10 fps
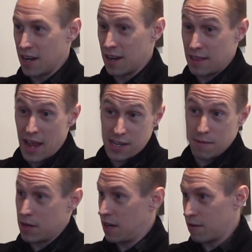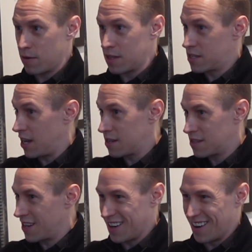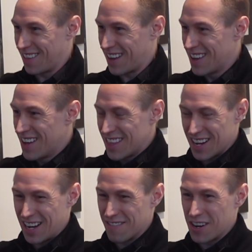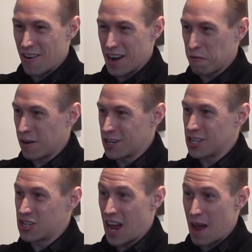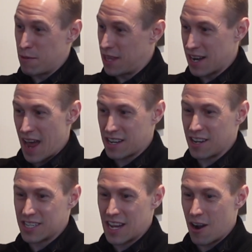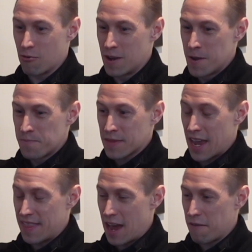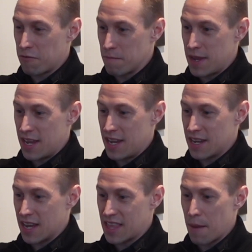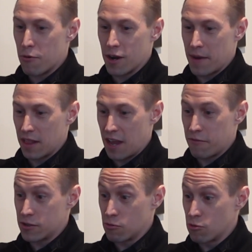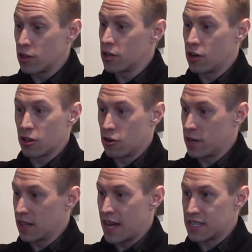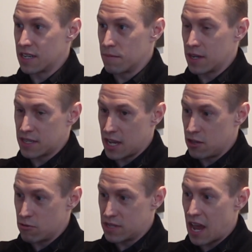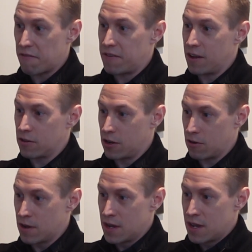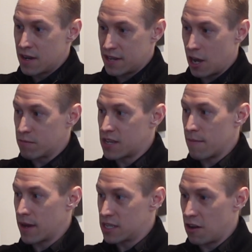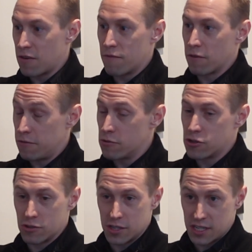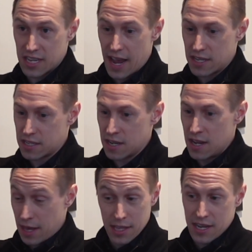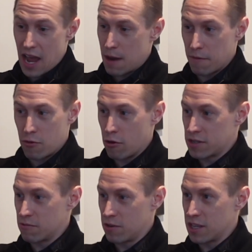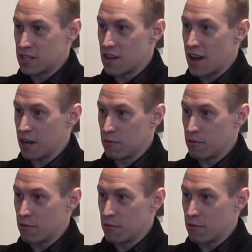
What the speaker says: And that team didn't even win the states. They didn't even go on and finish the job, but they knocked us out. And that, for me, at that point in my life, was a really good learning lesson because I used that failure to help set myself up for future success. But at the time, of course, it really stung.